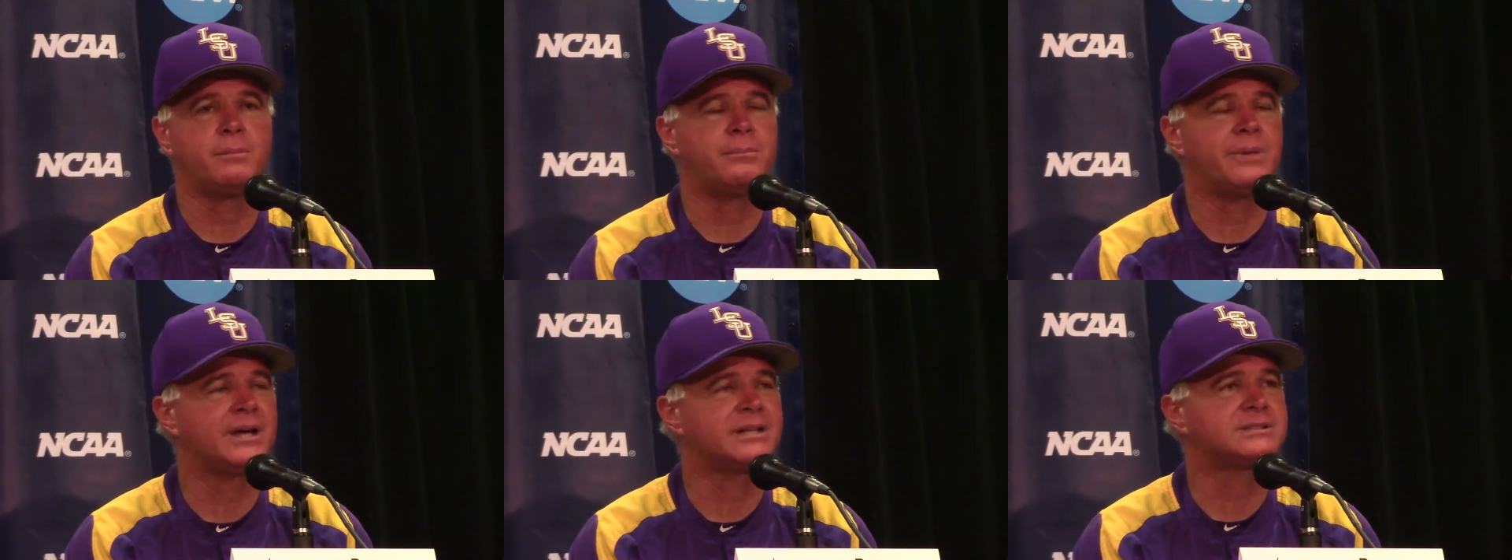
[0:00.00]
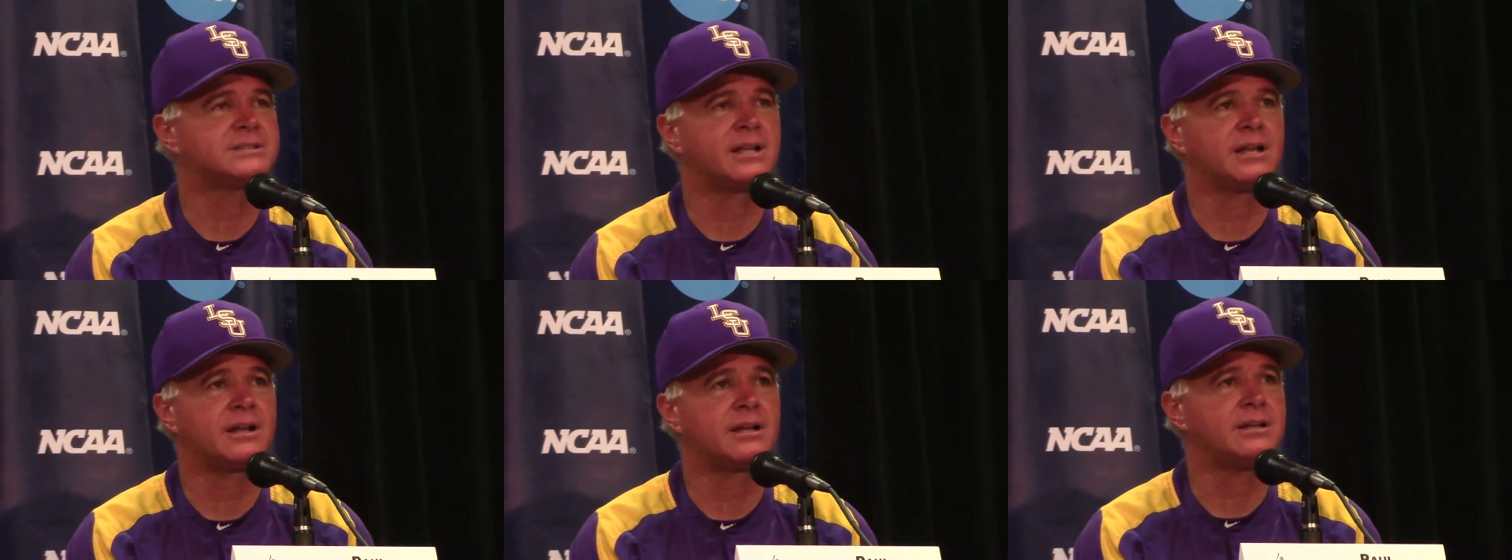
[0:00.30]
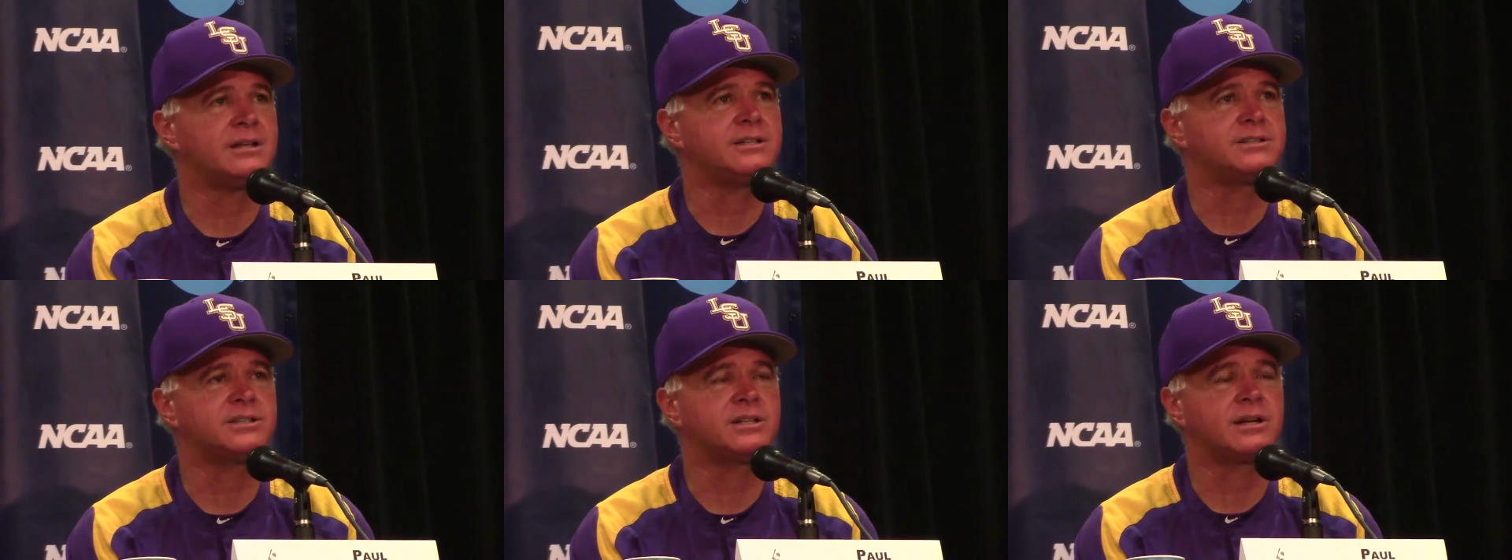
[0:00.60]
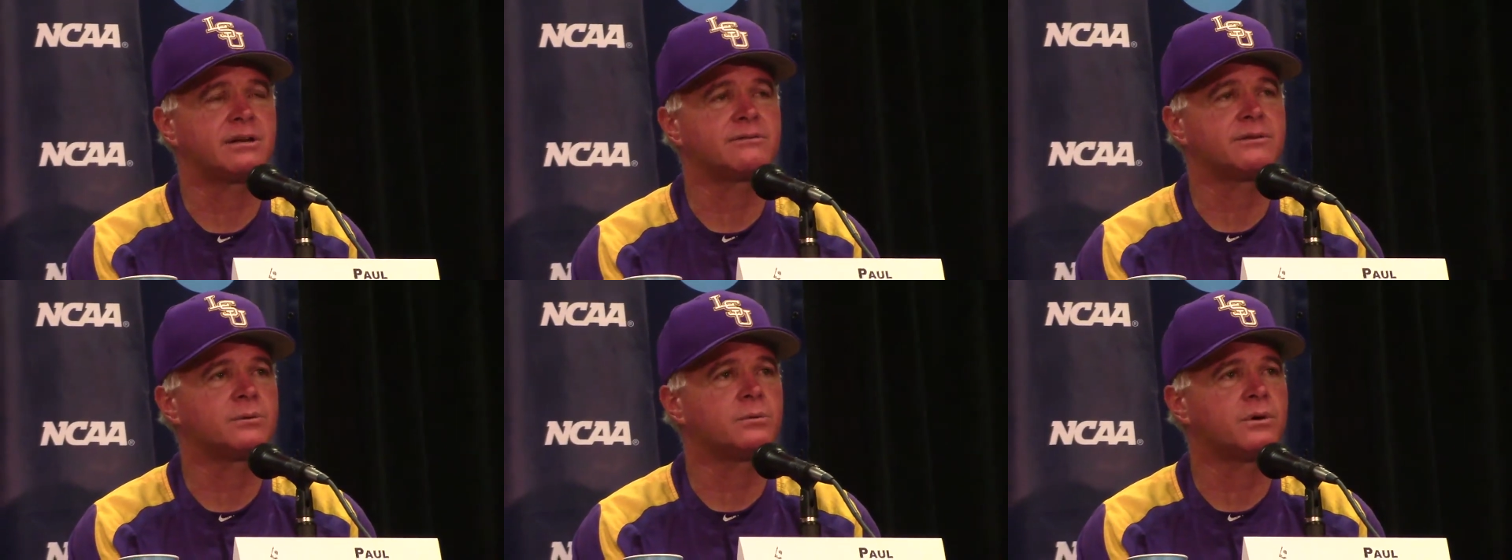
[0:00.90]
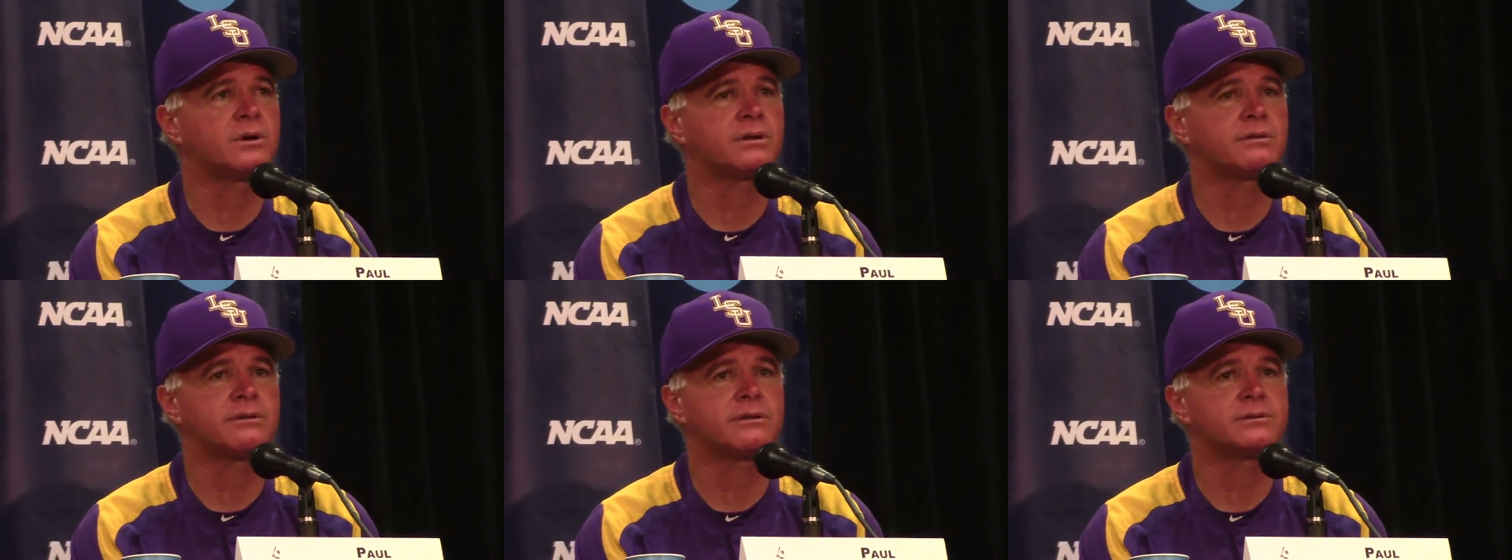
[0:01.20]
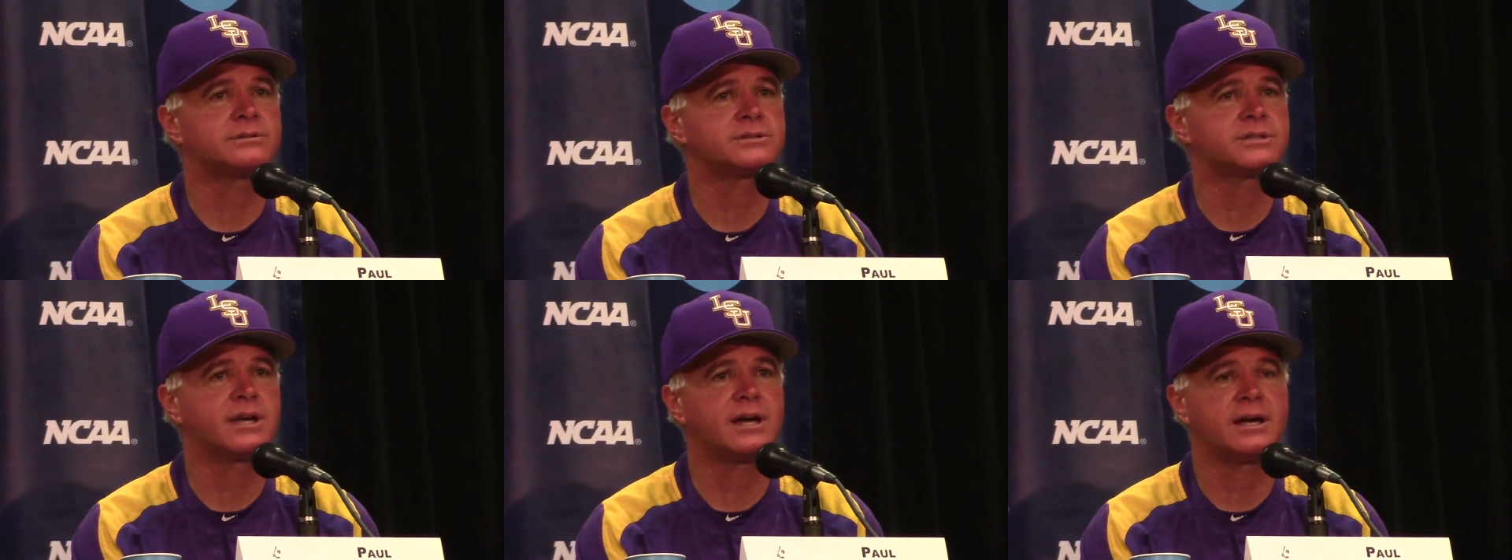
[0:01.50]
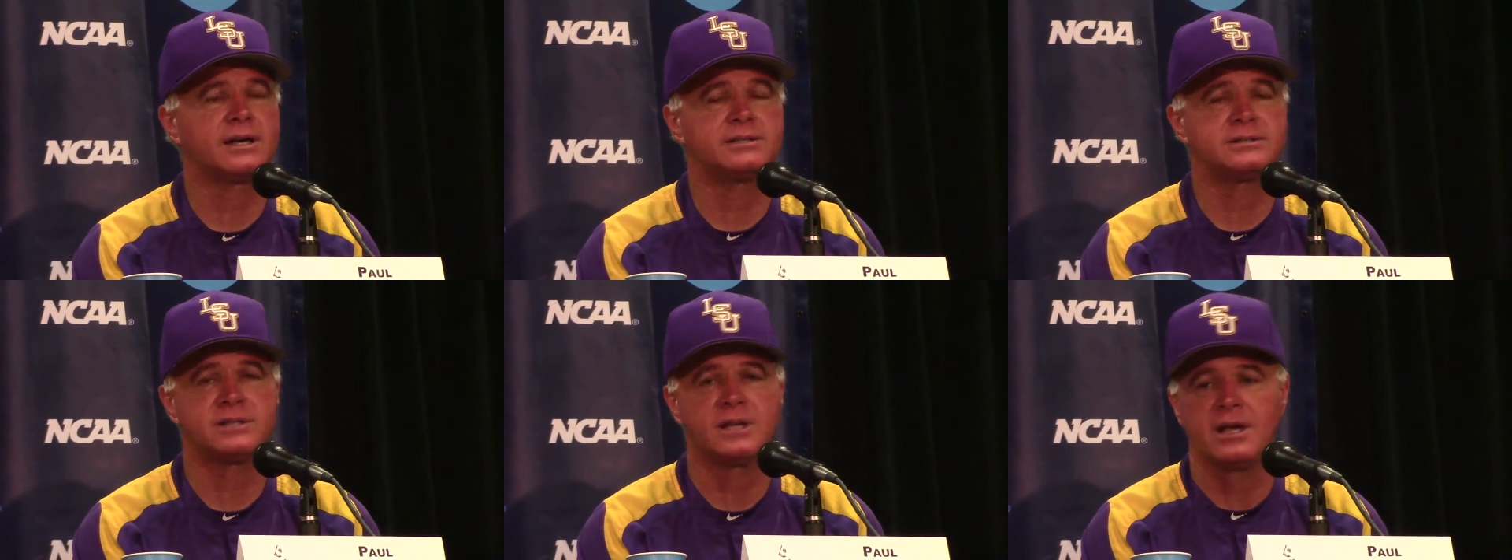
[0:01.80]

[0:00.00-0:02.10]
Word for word: best out of each and every one of those guys.